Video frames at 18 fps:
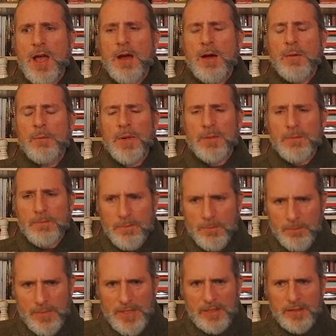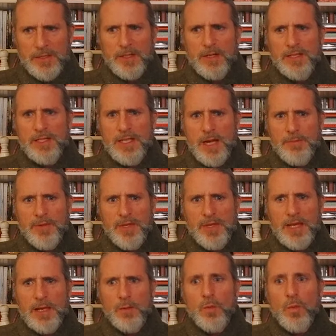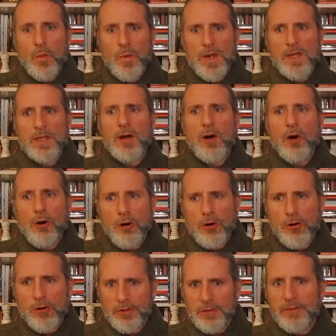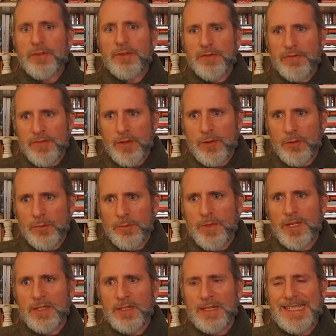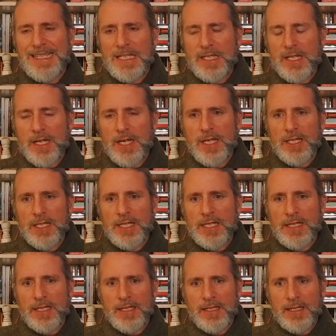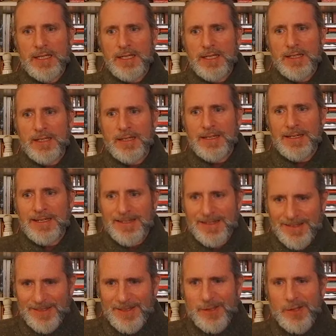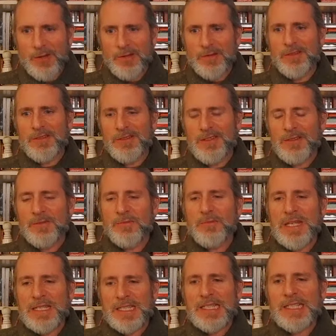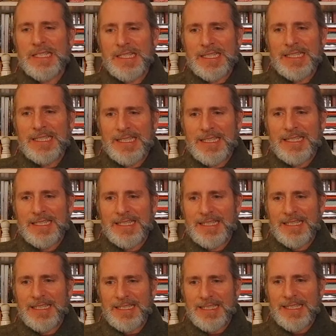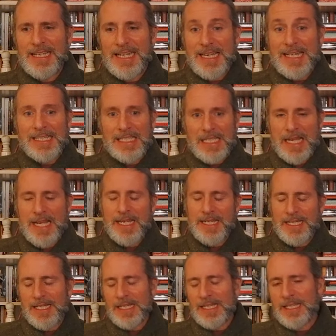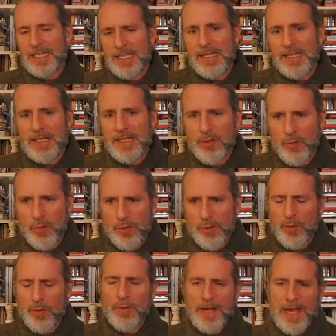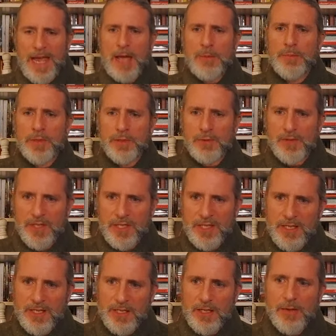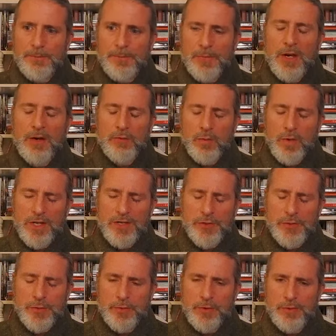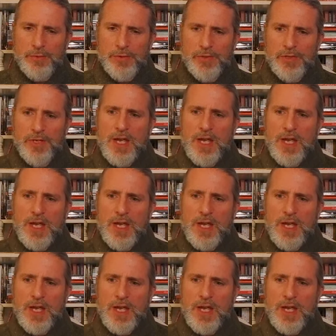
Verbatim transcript: But building on top of that with all of the filming that's done in in, in you know the, the, basically in the, in uh, the, King's Landing and the, quote unquote capital city of Westeros,